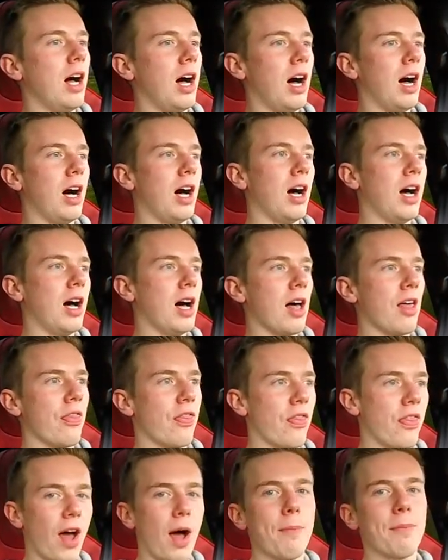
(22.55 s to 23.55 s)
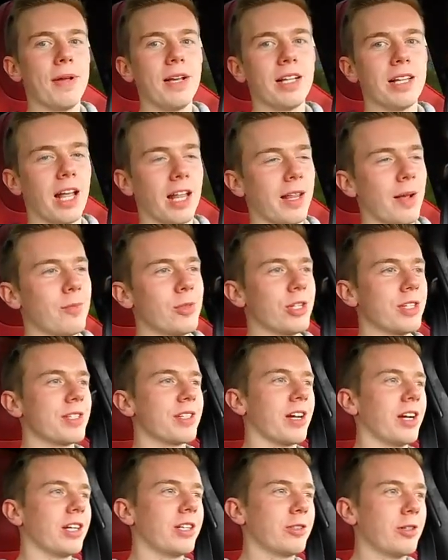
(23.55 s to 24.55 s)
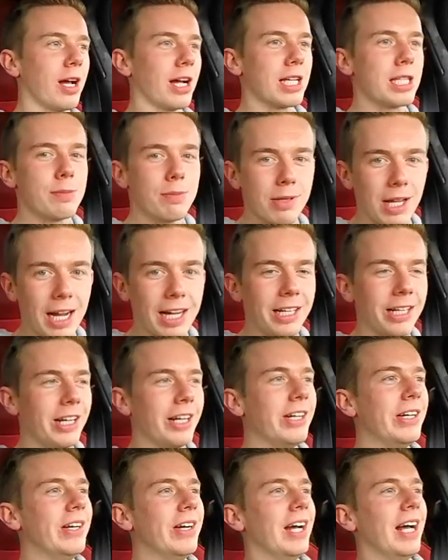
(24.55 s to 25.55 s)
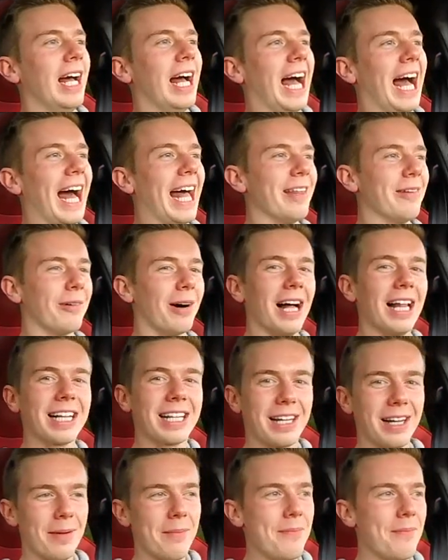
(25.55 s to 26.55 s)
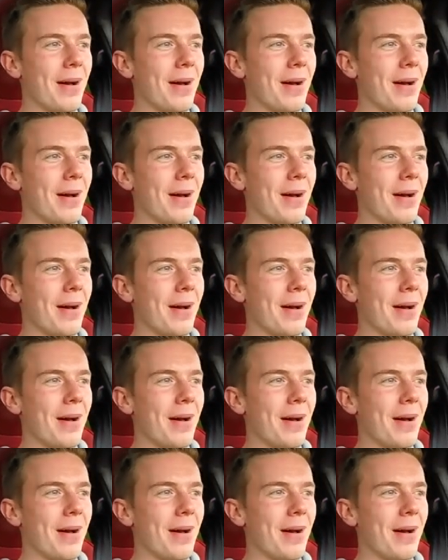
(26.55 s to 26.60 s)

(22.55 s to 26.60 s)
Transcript: topic that I'm just going to explain you. And welcome